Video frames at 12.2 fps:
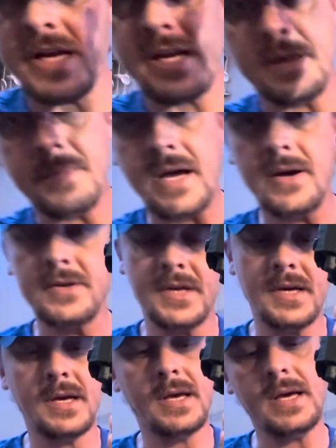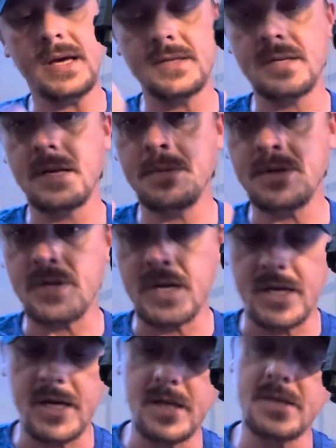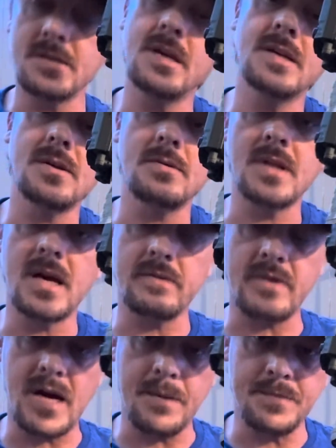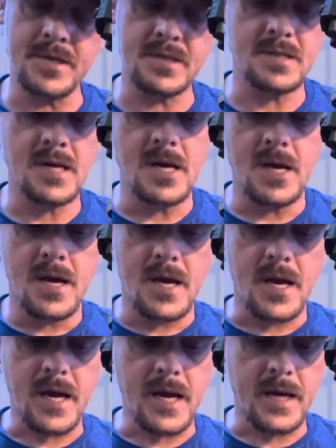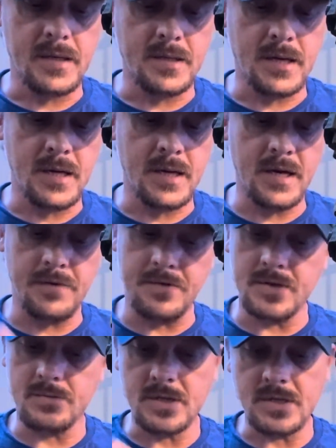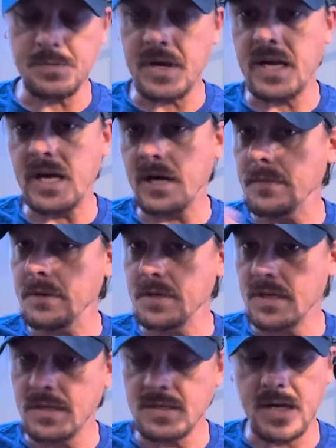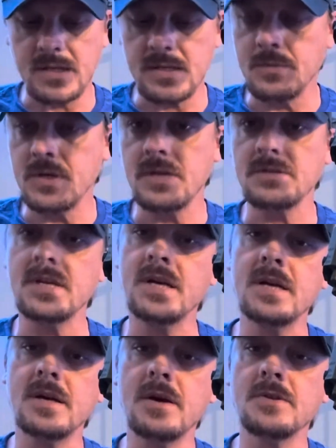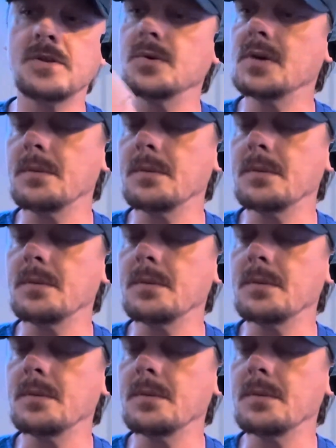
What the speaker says: him out. He is going to be trying to get into his own line of optics. And if this one doesn't pan out, maybe he's got someone else that he can go to and get